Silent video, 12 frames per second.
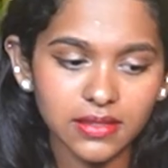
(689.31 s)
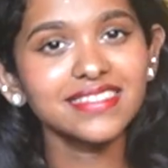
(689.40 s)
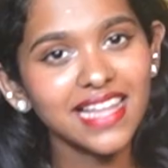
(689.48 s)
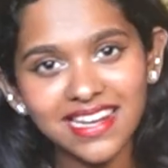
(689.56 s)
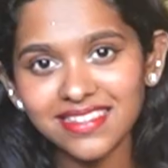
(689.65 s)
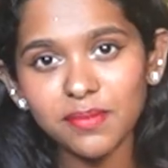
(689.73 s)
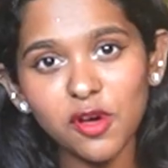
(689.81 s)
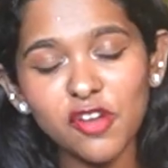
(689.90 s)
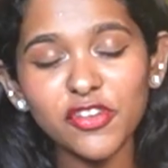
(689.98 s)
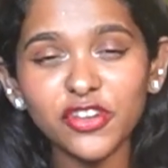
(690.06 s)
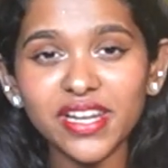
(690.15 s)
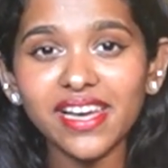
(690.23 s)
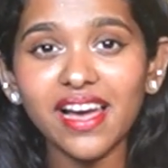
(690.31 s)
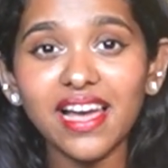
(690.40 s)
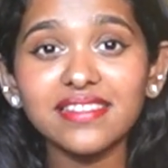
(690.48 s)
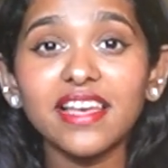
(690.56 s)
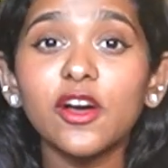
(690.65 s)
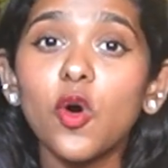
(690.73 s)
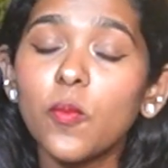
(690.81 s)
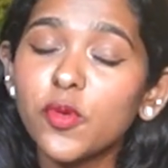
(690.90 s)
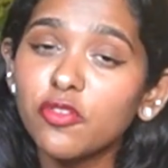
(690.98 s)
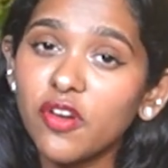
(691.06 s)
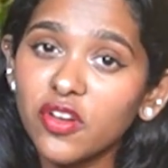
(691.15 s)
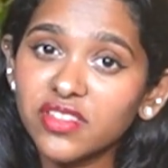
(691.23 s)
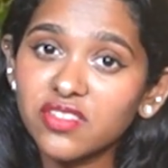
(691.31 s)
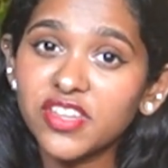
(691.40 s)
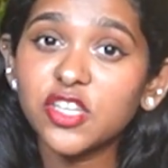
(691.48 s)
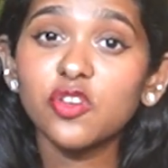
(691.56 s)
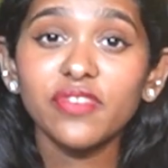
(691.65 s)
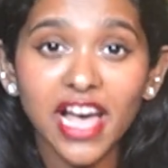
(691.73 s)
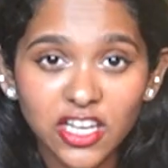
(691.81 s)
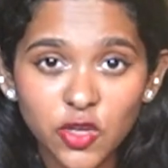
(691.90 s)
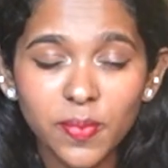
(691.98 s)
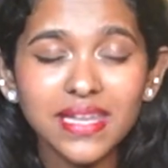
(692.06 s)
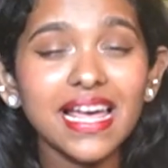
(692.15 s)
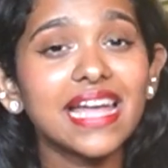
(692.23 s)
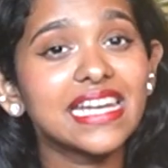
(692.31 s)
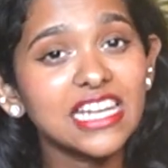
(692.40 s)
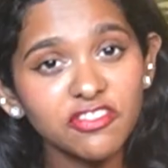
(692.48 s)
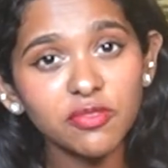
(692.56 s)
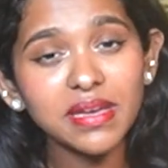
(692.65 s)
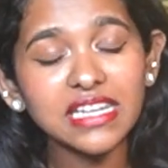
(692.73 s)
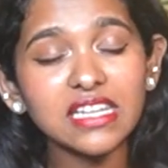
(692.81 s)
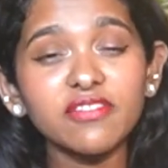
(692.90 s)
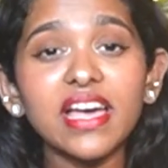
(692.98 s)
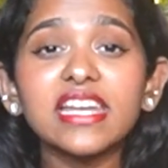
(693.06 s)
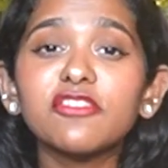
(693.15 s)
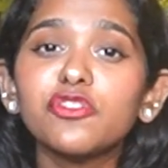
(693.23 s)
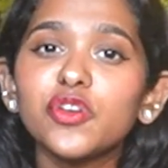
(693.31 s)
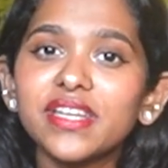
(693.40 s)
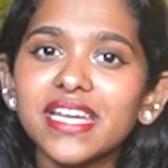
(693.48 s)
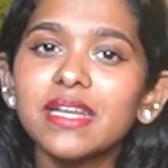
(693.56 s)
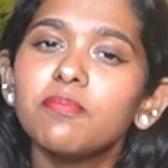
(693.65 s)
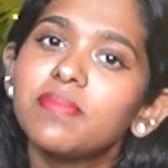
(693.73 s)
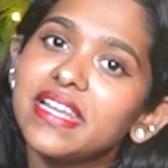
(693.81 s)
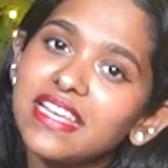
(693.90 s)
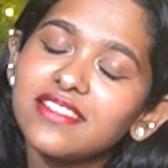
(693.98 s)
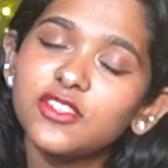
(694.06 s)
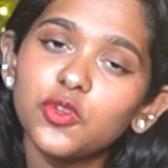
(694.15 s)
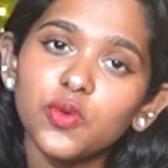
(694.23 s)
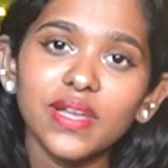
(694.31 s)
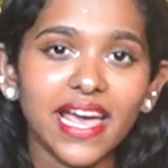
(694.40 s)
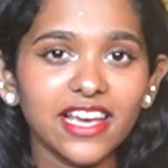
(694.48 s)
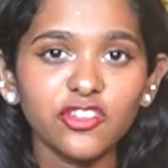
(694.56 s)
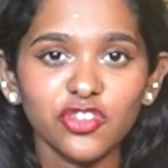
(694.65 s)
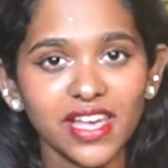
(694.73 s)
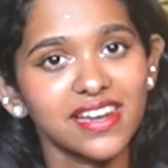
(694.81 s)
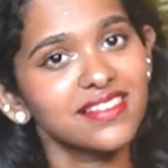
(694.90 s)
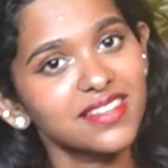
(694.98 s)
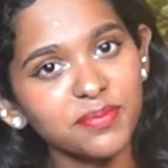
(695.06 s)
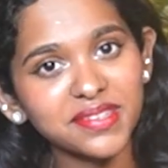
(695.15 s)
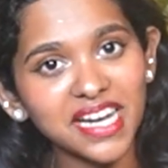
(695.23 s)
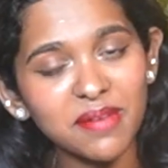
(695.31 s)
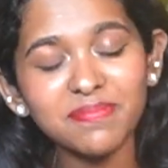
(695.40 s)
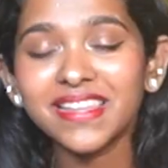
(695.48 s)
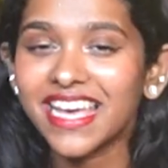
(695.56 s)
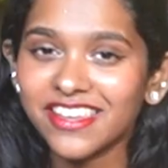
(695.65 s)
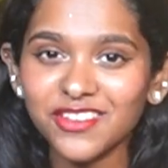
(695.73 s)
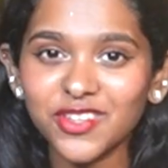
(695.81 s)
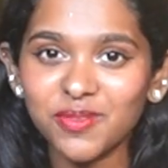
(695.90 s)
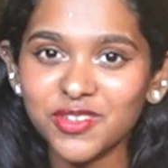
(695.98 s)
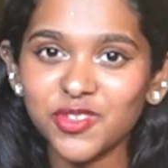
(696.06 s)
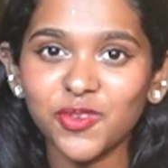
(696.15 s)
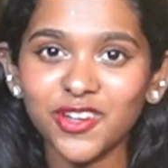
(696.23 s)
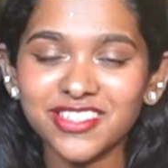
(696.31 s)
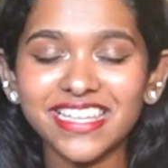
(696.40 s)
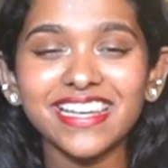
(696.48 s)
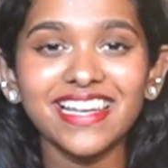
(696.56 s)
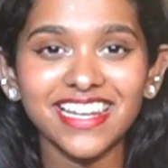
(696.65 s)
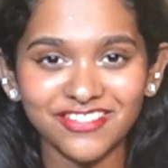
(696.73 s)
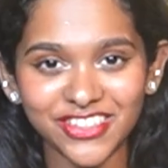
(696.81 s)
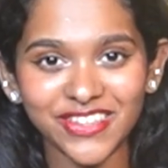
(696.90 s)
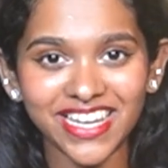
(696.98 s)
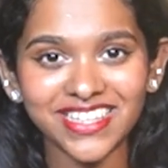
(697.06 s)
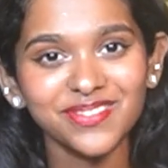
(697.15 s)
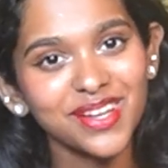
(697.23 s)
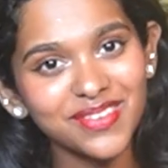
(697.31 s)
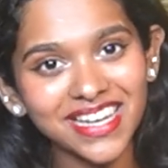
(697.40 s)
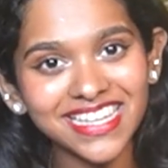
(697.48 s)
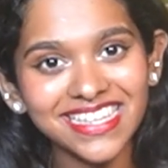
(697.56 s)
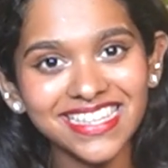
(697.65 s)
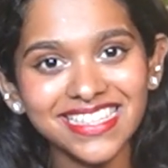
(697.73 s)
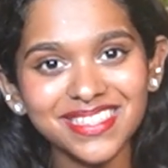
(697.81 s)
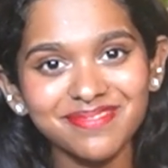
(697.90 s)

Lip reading: That is the word for today, guys. I hope you found this video valuable and informative. And if you did, please do like, share and subscribe. Thank you so much for watching. I love you guys. Bye-bye.